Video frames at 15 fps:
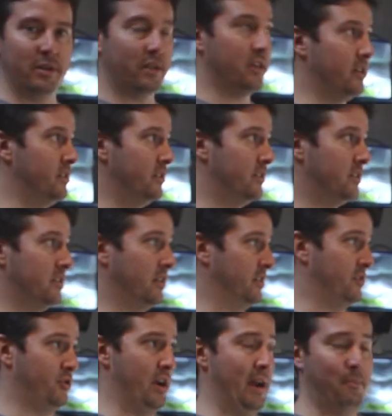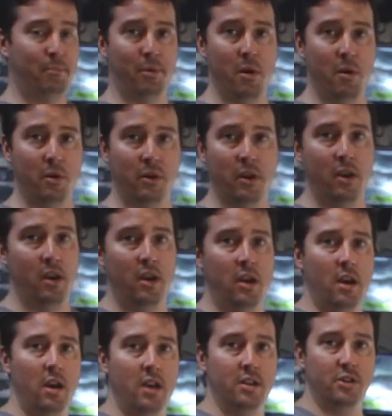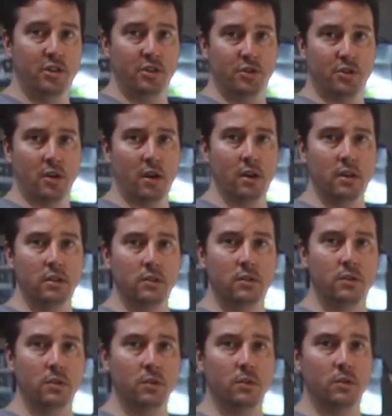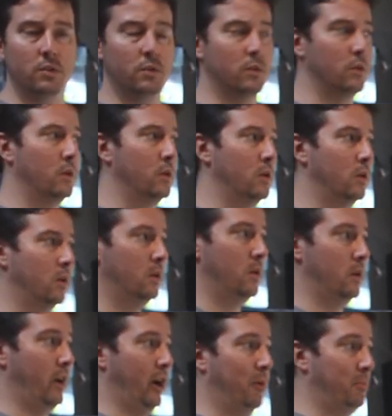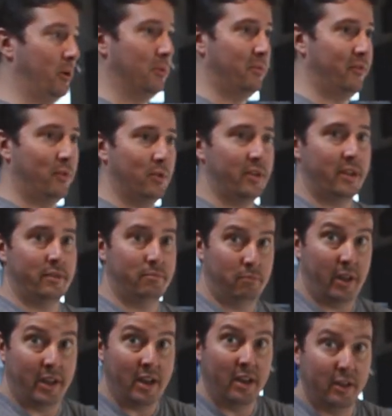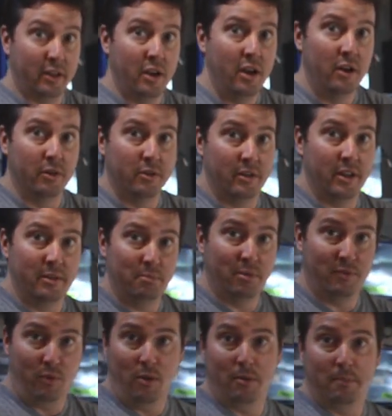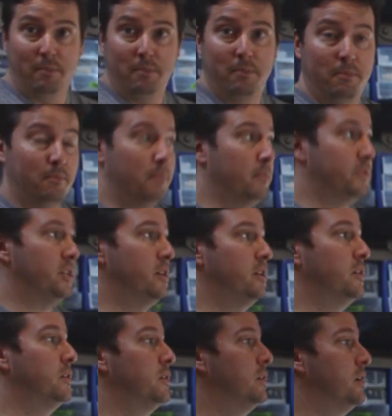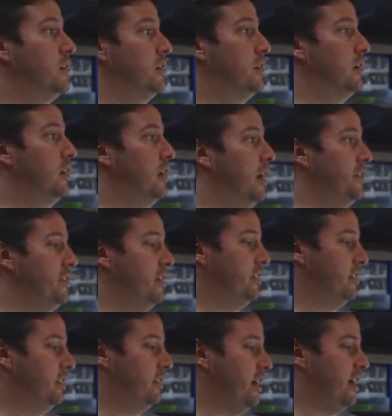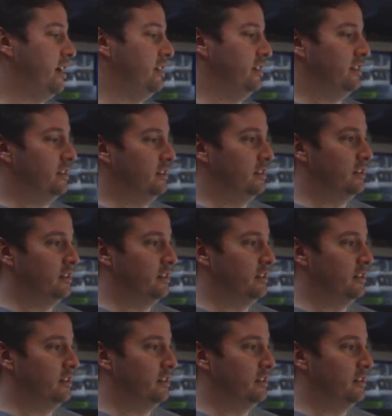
because the strap broke and she's trying to help her before they, they gotta go and perform. So I think that that